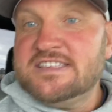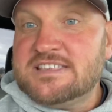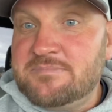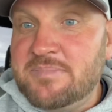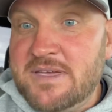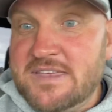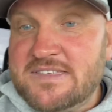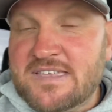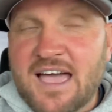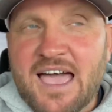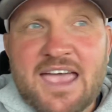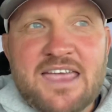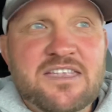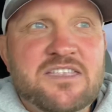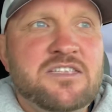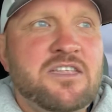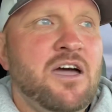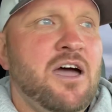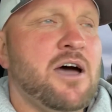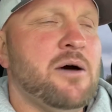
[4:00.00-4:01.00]
be
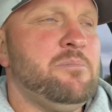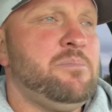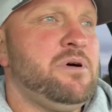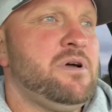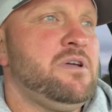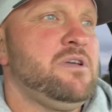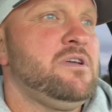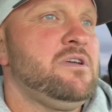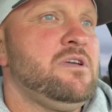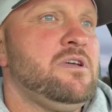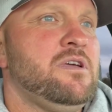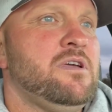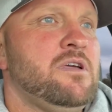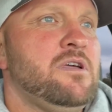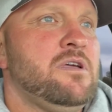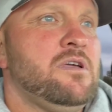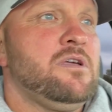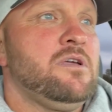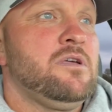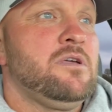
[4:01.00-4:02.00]
tightened up.
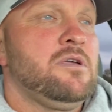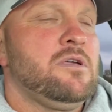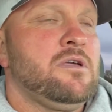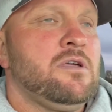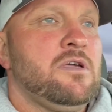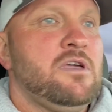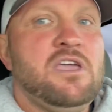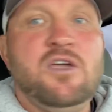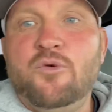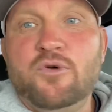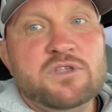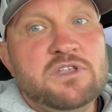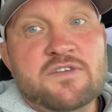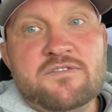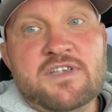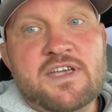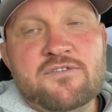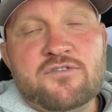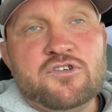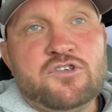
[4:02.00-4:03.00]
He wouldn't have
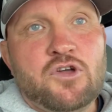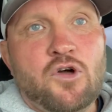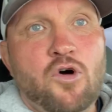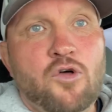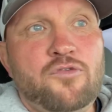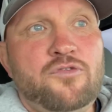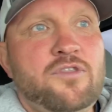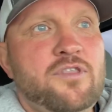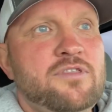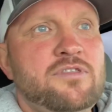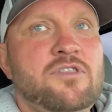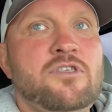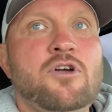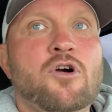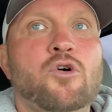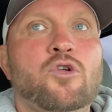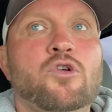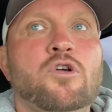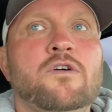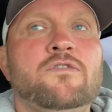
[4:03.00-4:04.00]
never told the
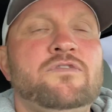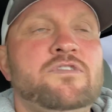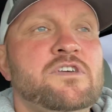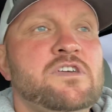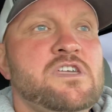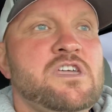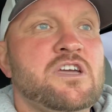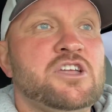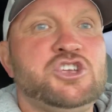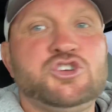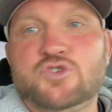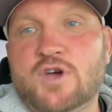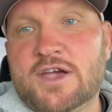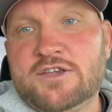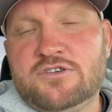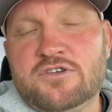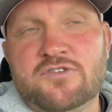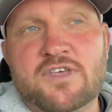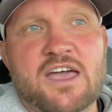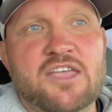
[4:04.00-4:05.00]
owner of the
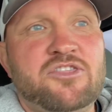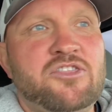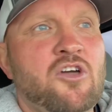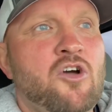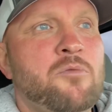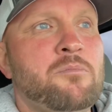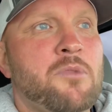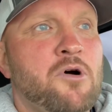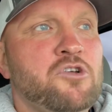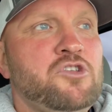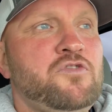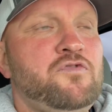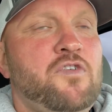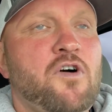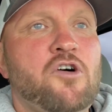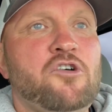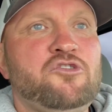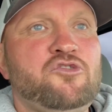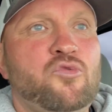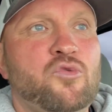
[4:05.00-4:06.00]
tractor that, though. Most
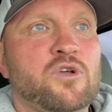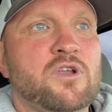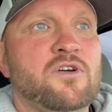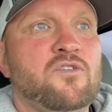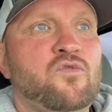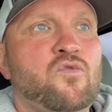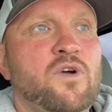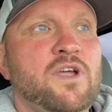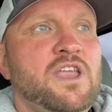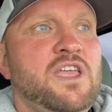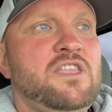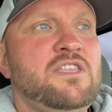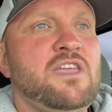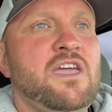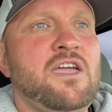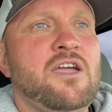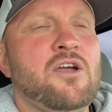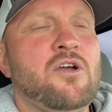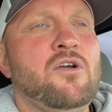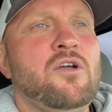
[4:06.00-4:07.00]
folks would have went in
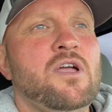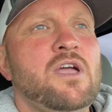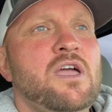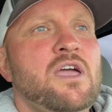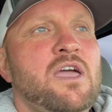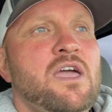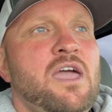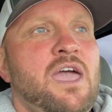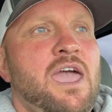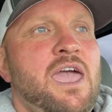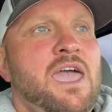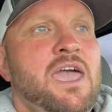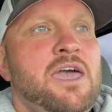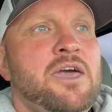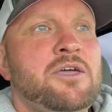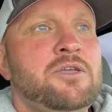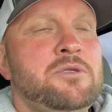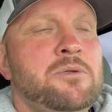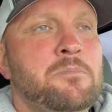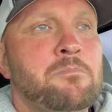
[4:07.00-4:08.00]
there
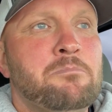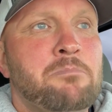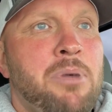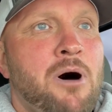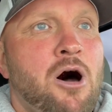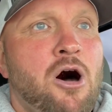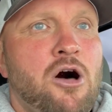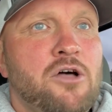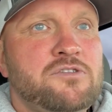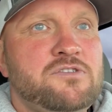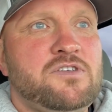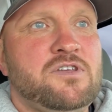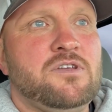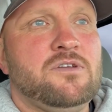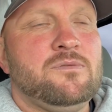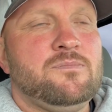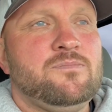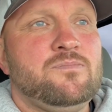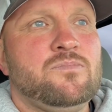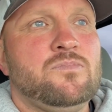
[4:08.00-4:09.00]
and bought
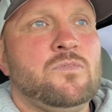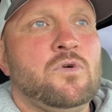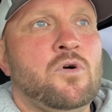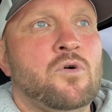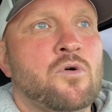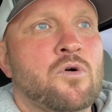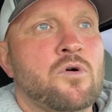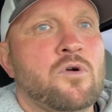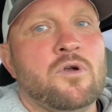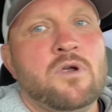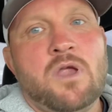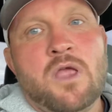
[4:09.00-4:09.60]
a